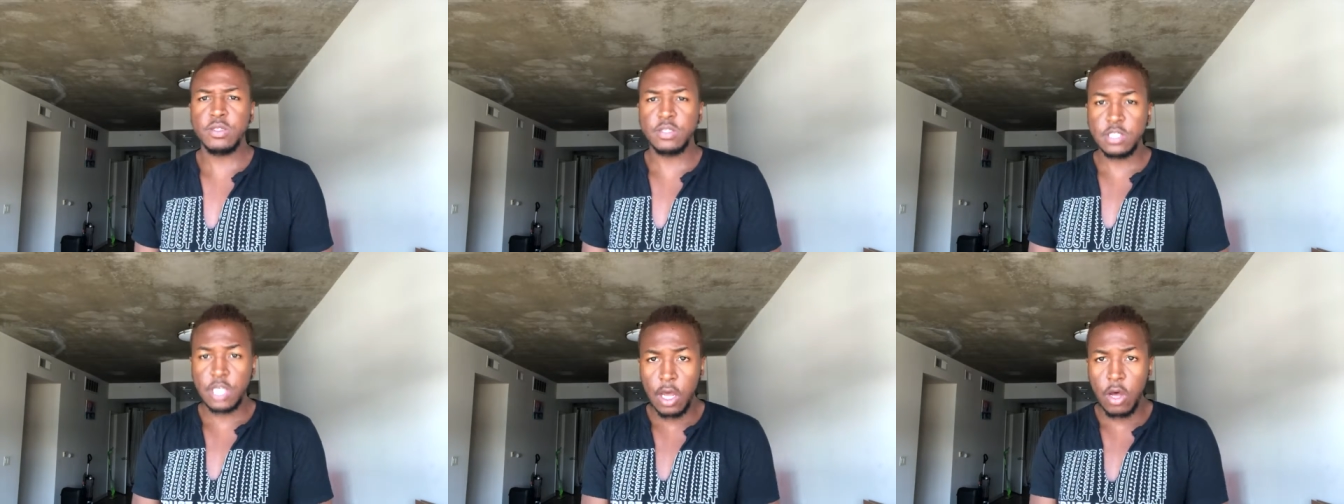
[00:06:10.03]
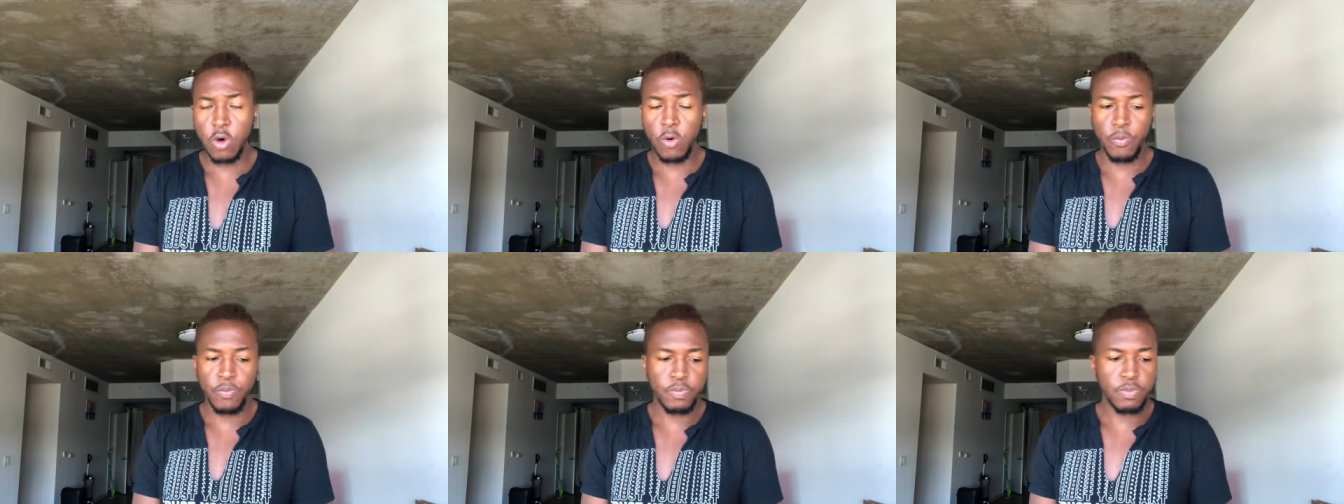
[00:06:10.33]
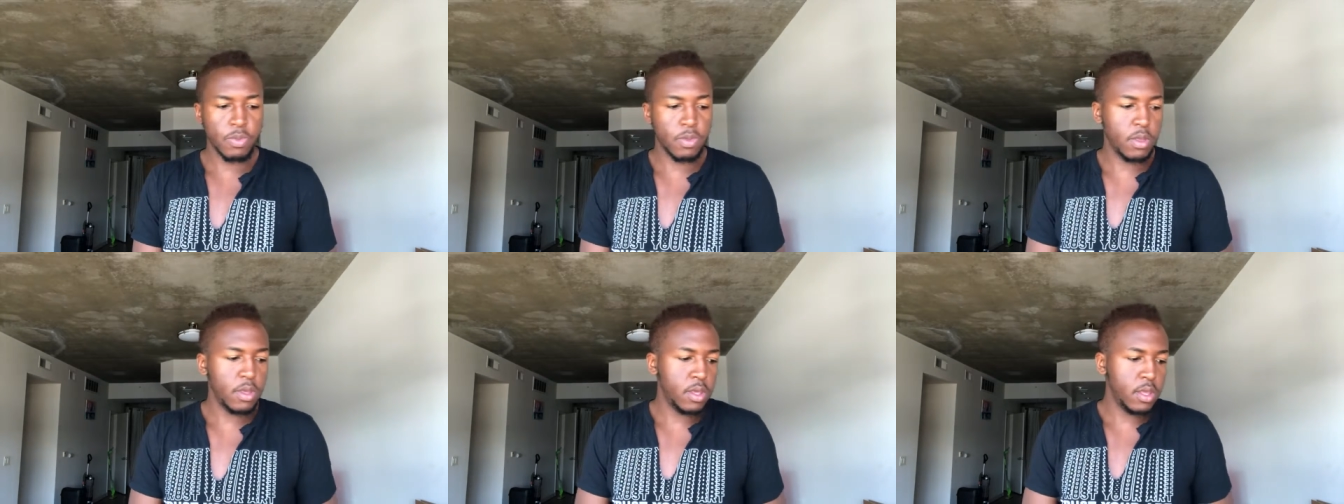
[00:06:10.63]
So
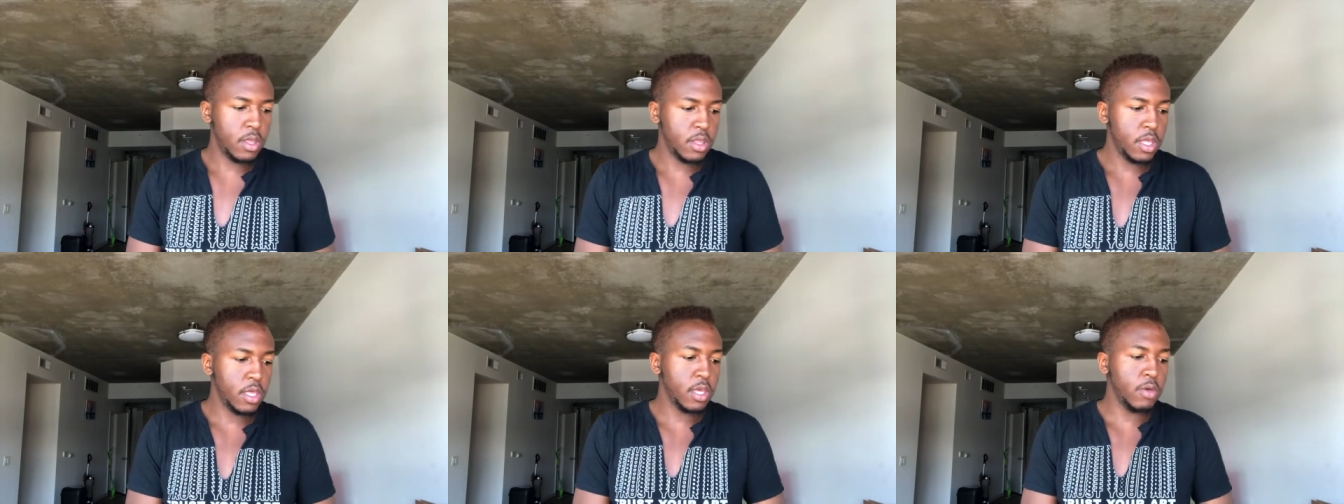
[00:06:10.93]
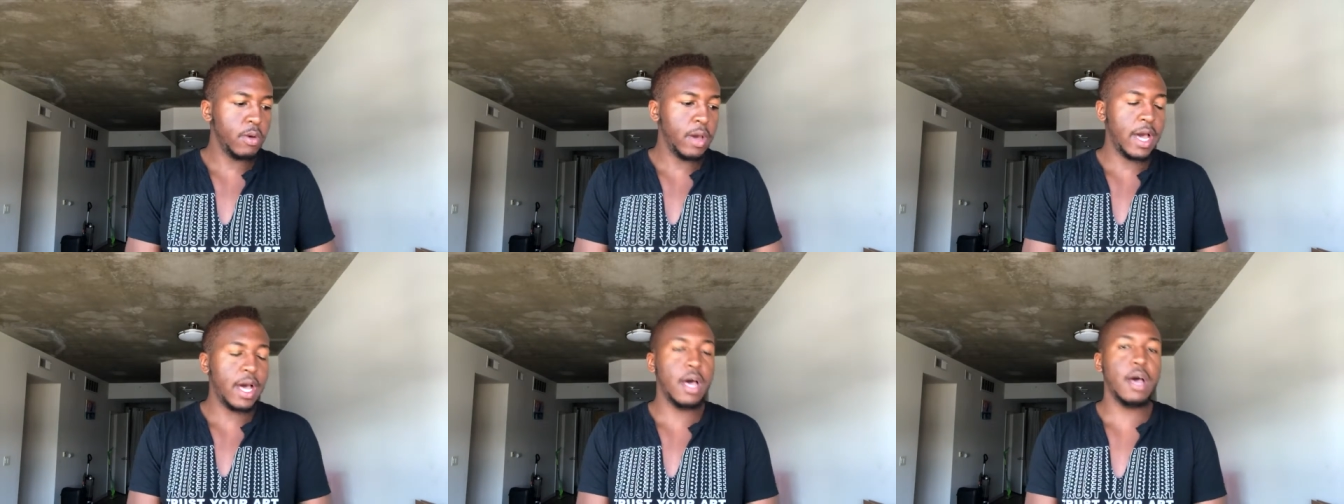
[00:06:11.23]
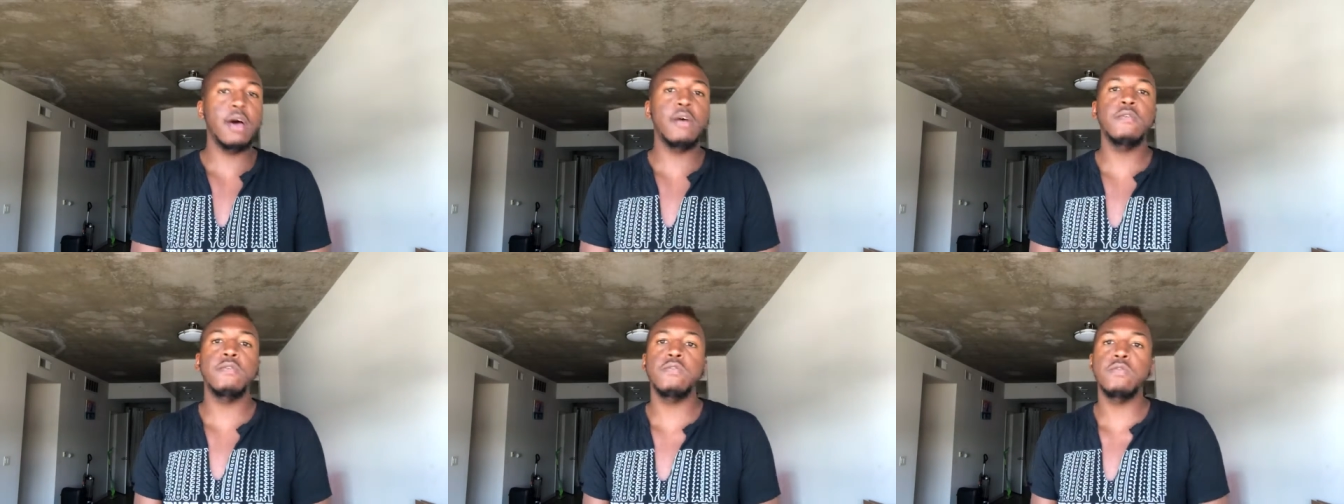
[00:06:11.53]
then you
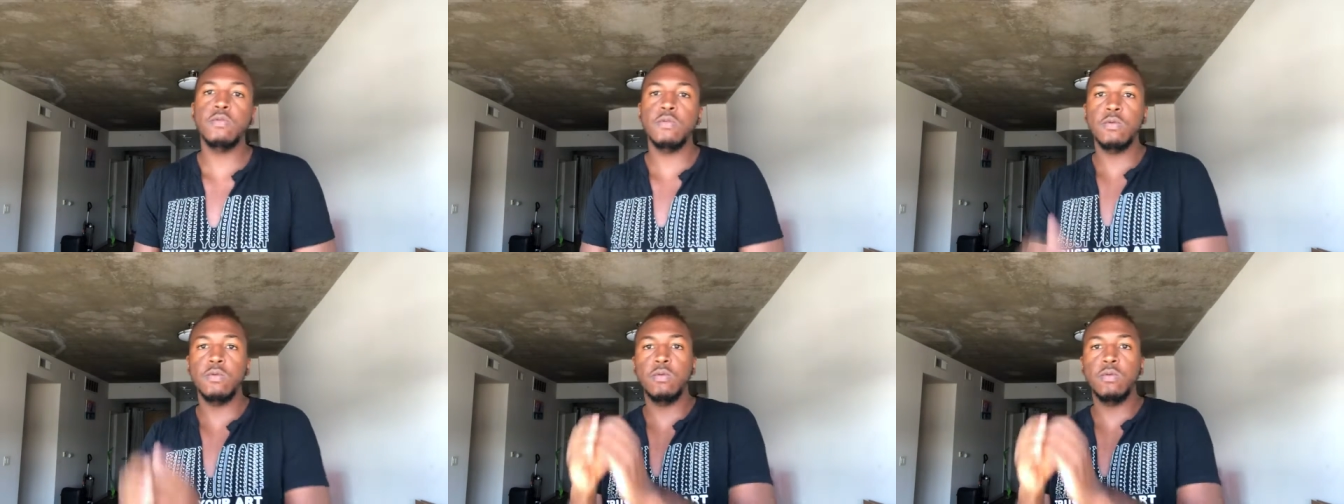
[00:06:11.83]
have